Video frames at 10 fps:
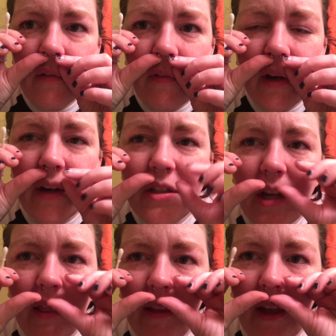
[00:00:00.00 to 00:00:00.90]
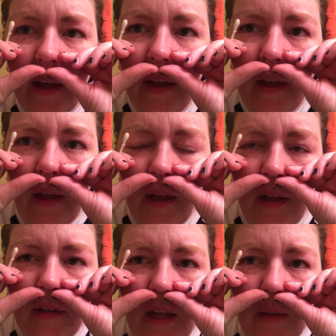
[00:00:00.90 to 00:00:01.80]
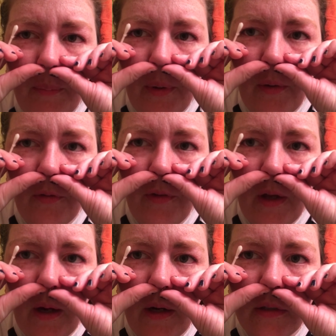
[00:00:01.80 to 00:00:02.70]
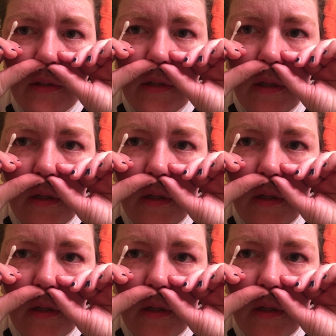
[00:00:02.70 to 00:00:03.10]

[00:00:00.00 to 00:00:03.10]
very gently, take both fingers